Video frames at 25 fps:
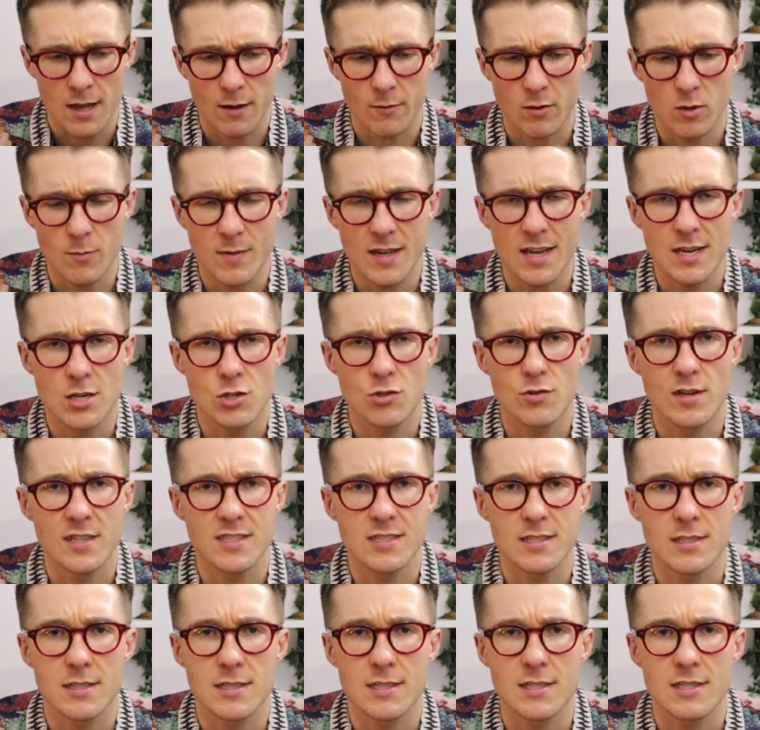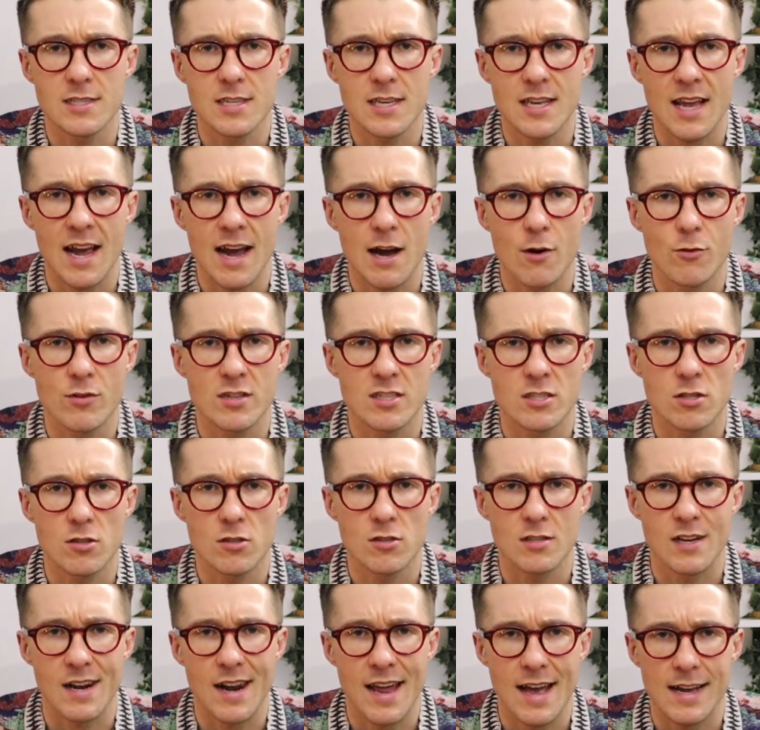I'm going to be interested to see how this
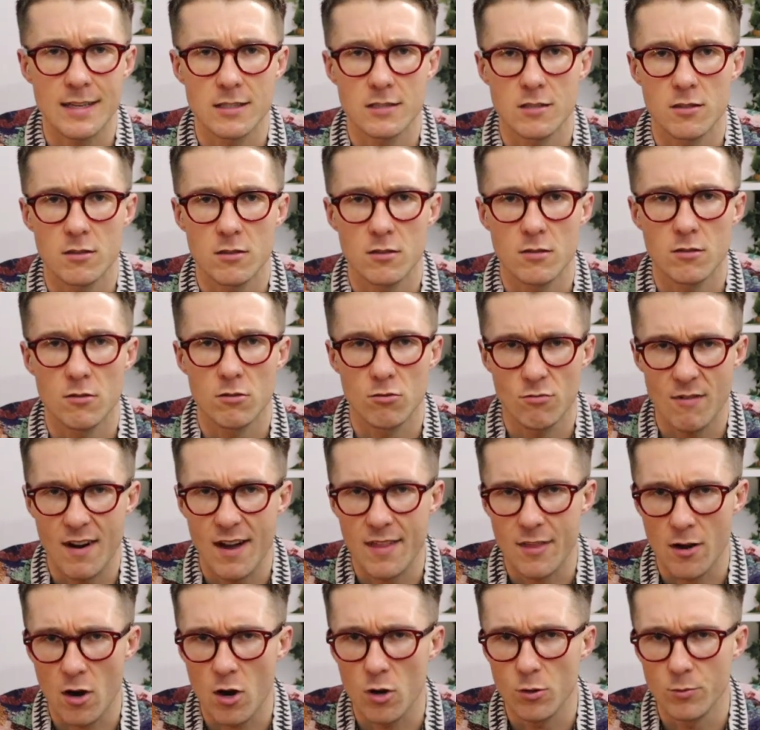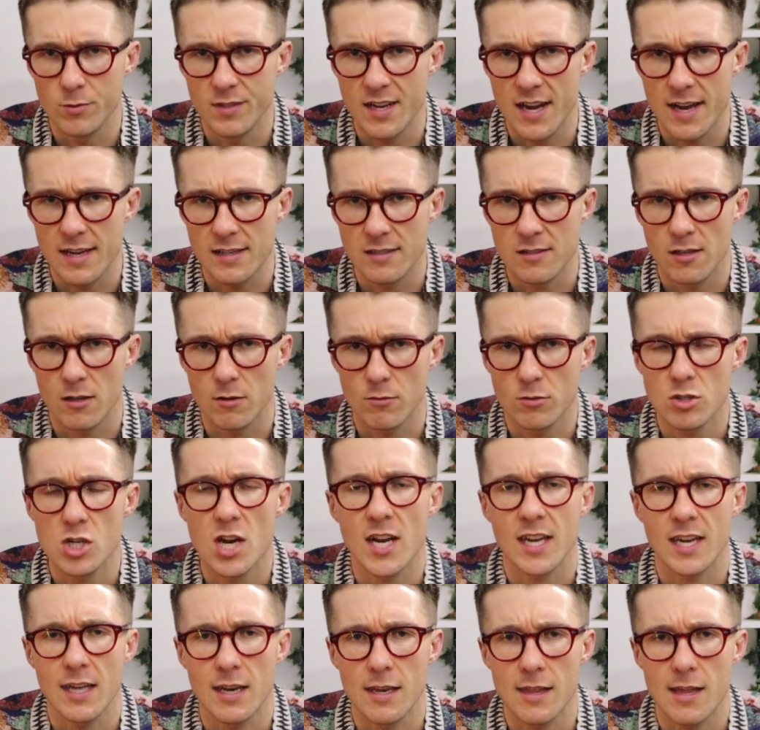does last throughout the whole day. So we'll
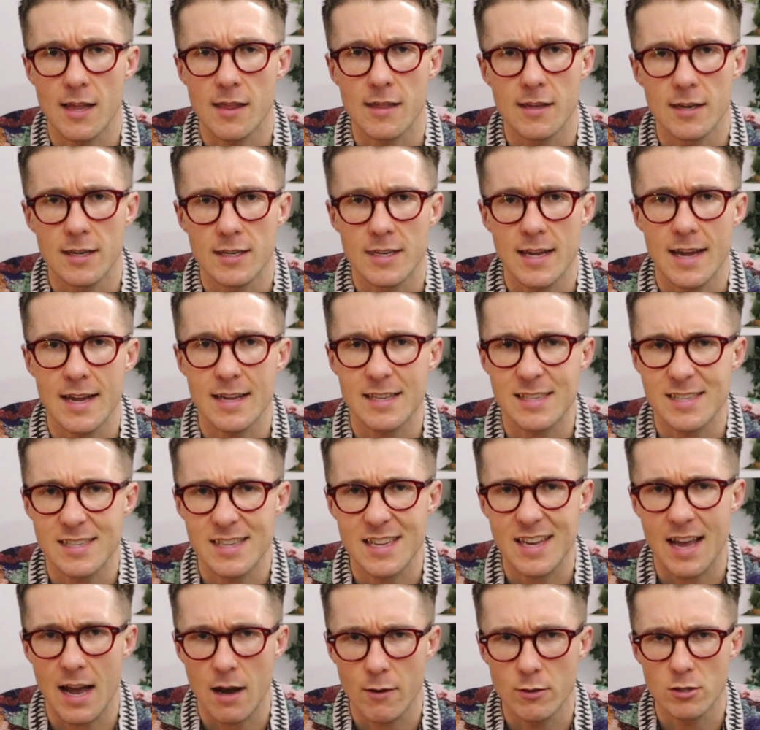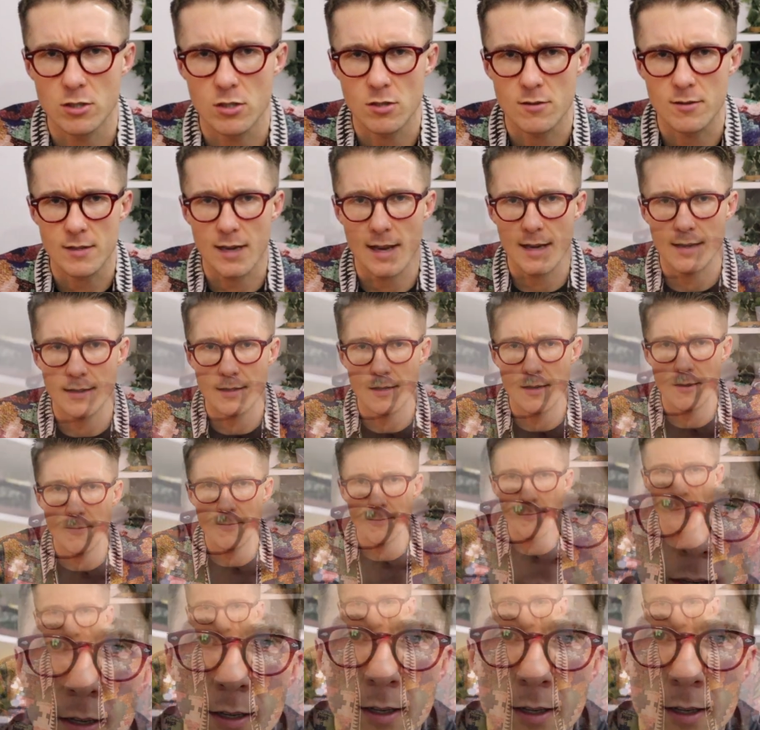check in at the end of the day and see how it does last.